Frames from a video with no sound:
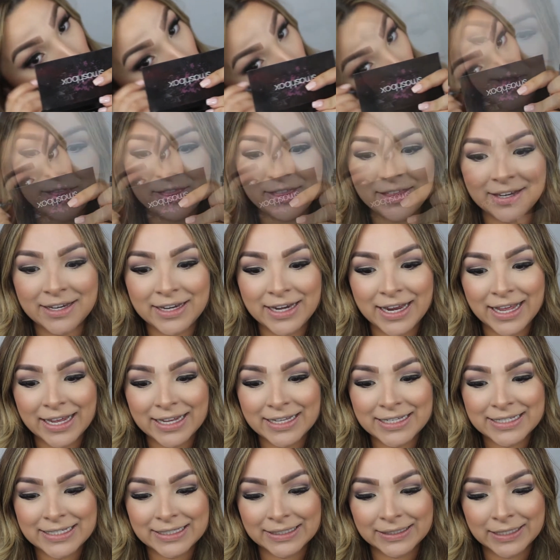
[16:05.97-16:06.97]
With the
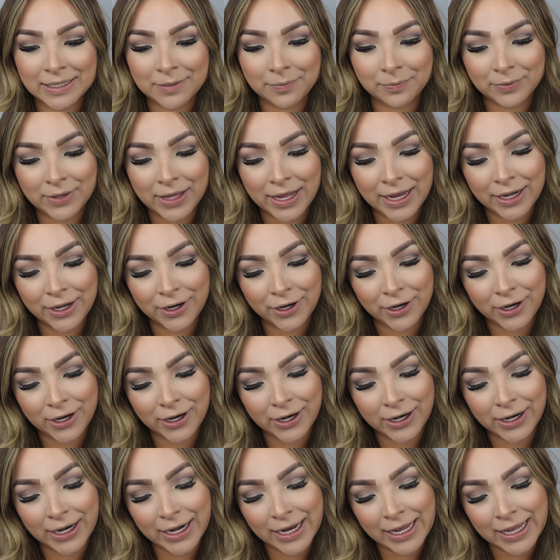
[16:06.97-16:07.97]
NYX Lip
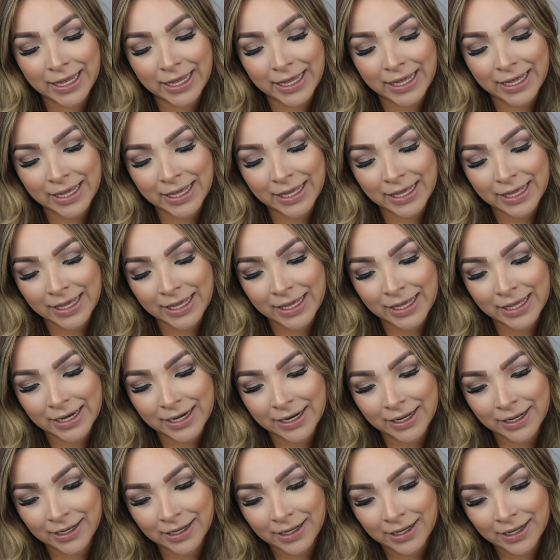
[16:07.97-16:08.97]
Liner in,
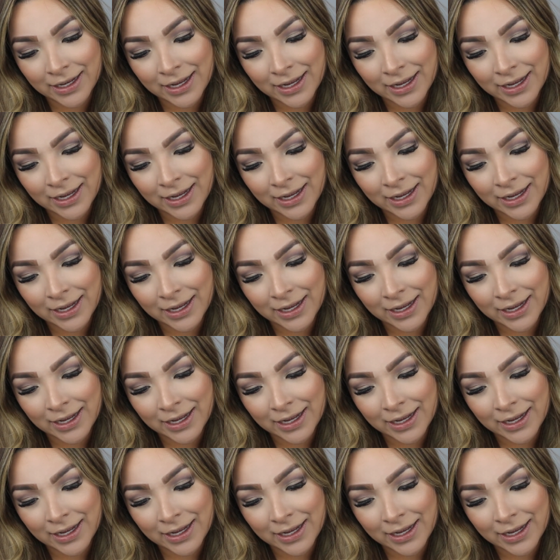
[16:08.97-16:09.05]
I